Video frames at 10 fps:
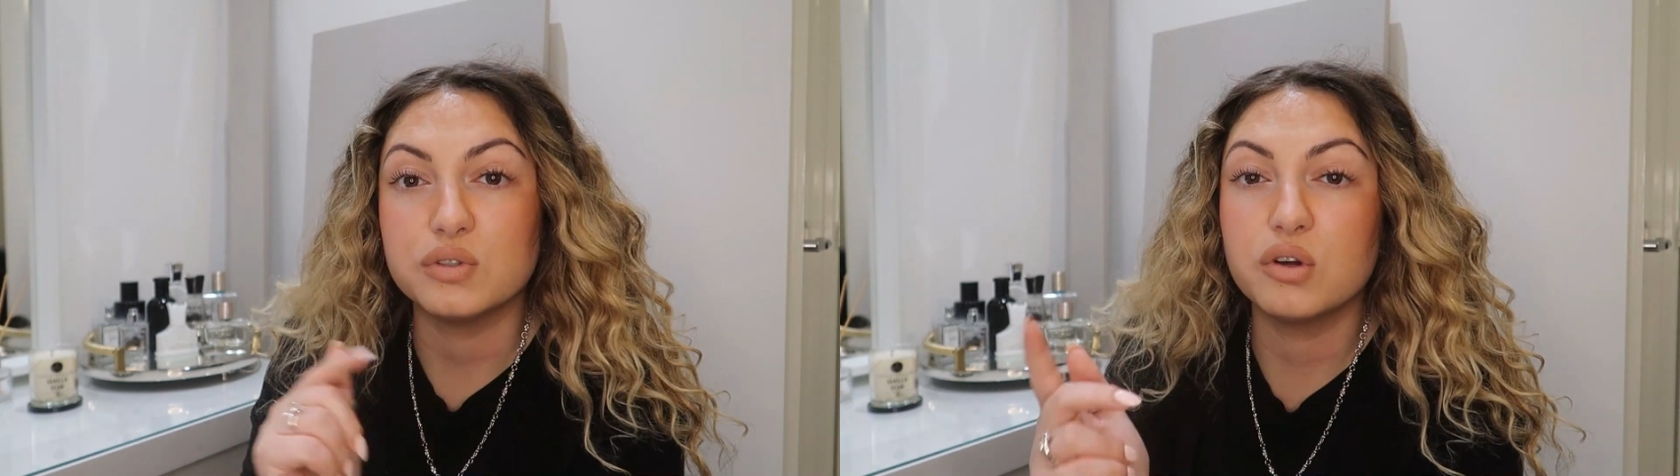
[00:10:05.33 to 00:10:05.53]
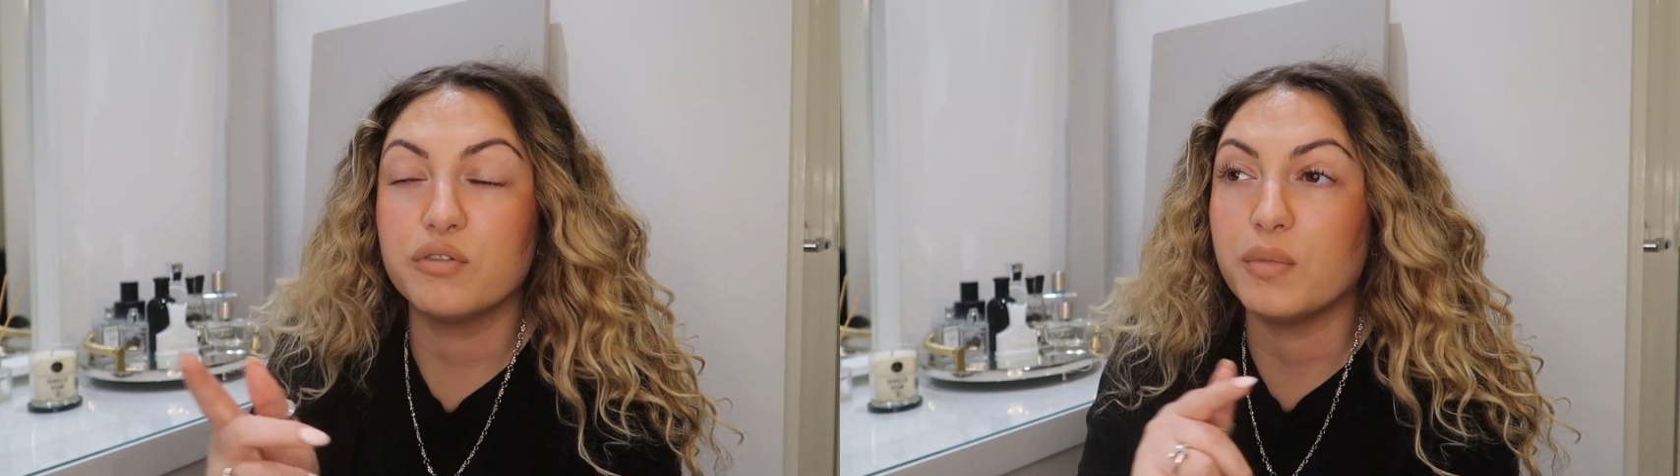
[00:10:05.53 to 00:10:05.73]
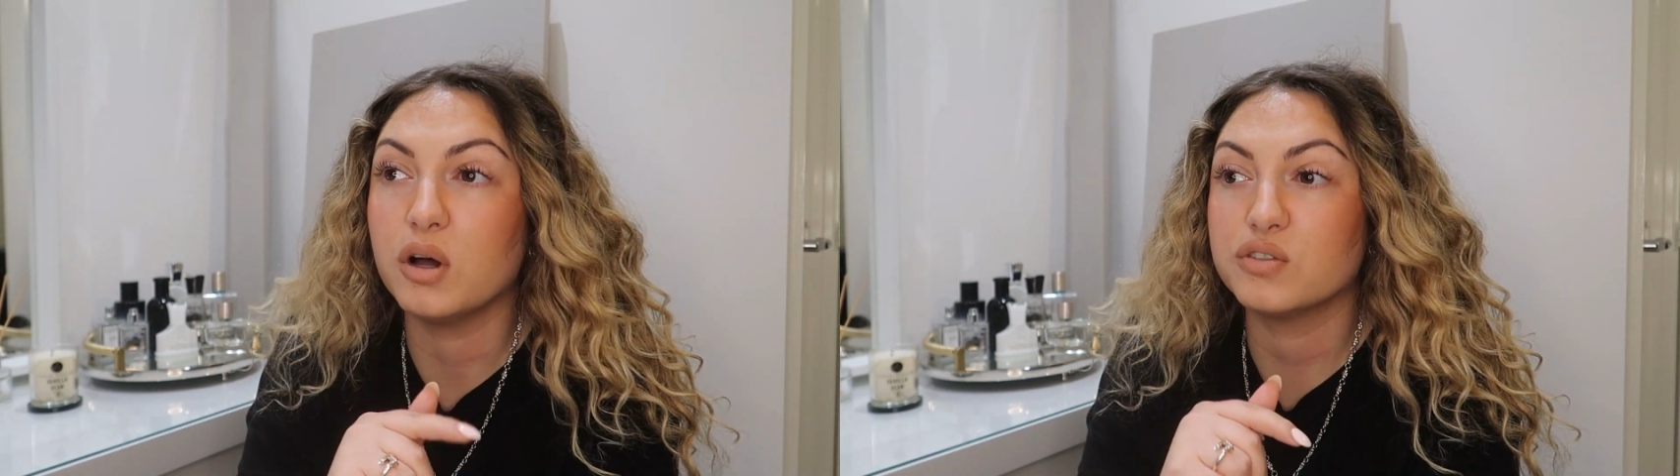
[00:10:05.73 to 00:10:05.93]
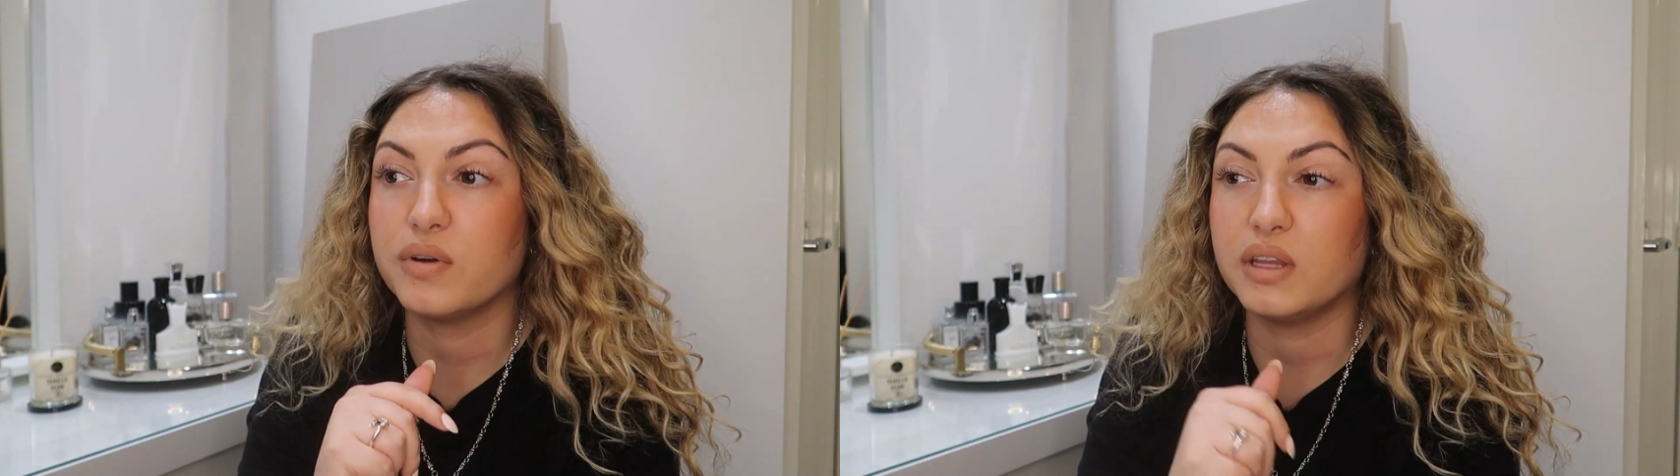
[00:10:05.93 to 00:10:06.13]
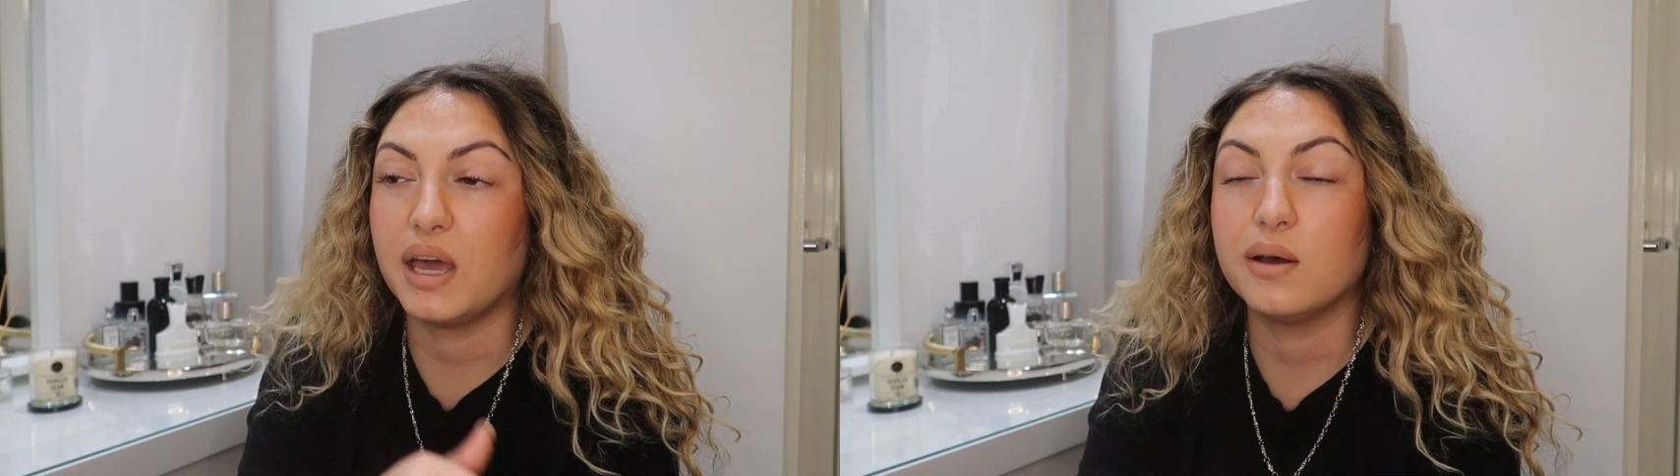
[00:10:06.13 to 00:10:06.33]
sort of marked
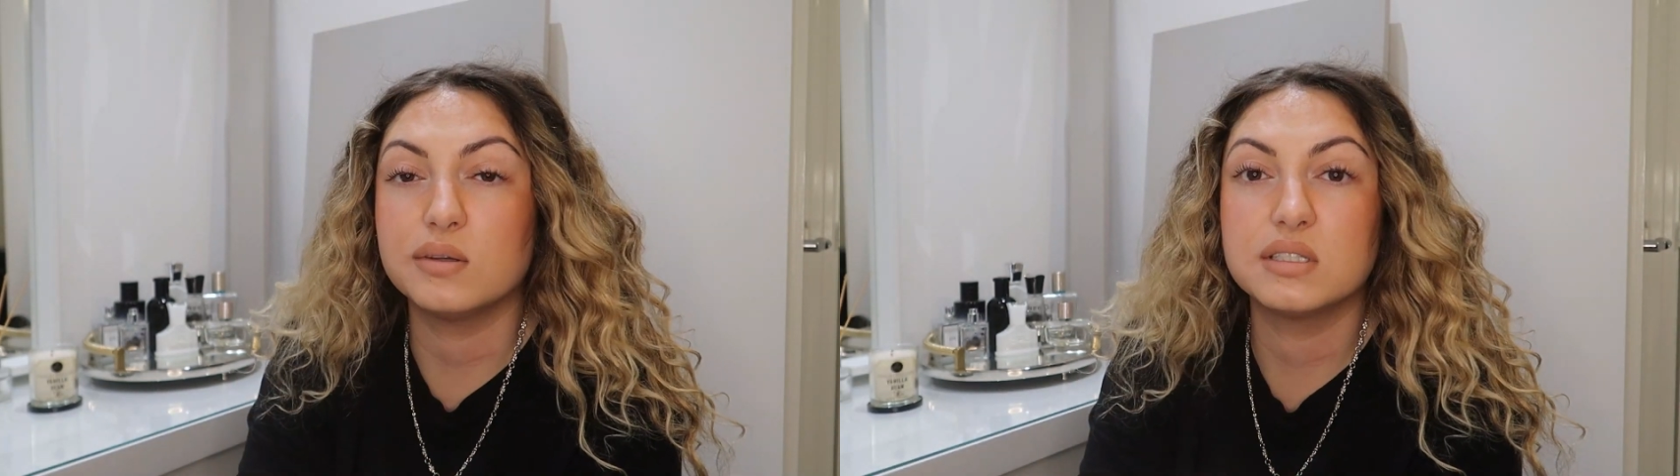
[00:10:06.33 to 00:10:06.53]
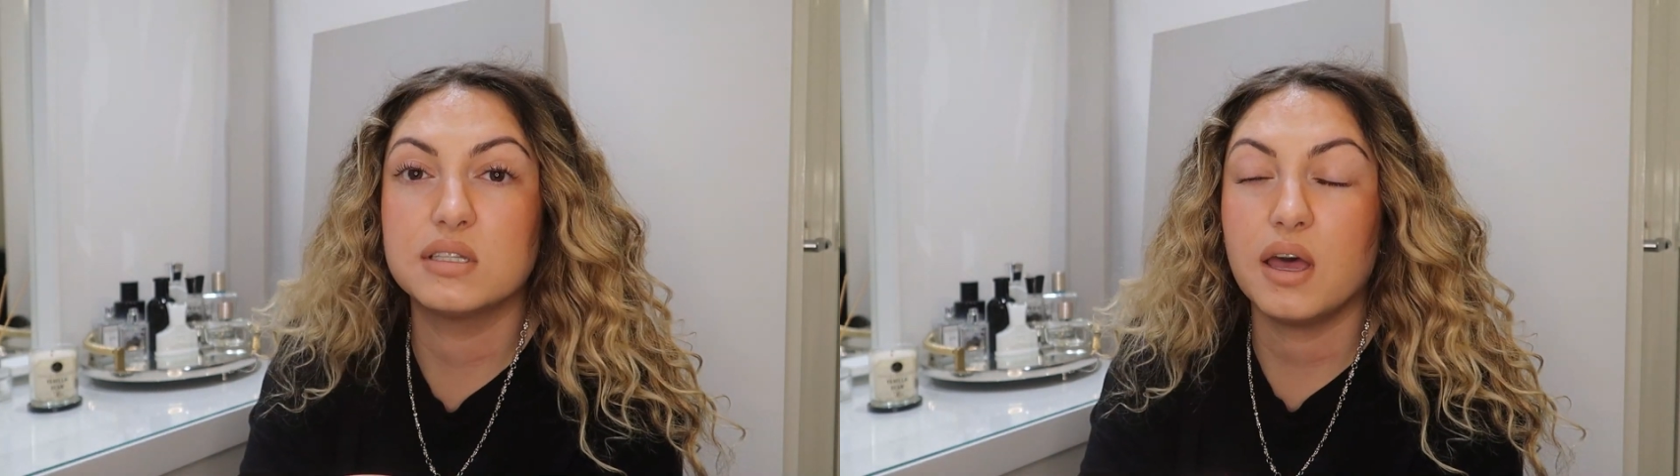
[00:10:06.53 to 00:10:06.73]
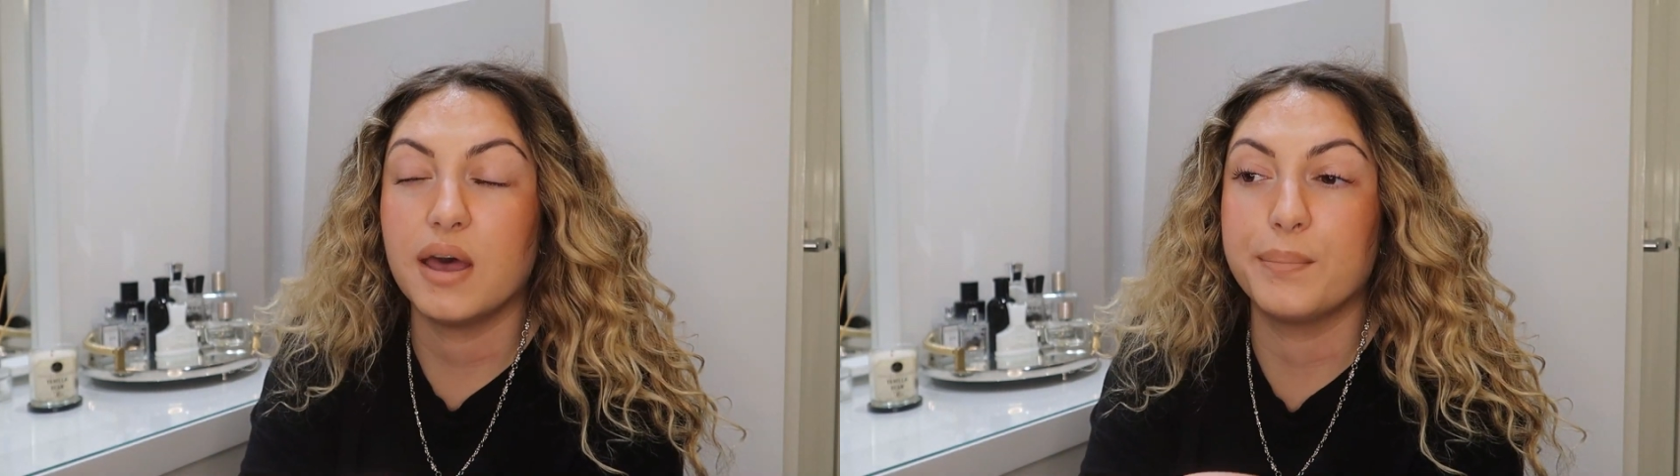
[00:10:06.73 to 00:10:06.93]
around the house,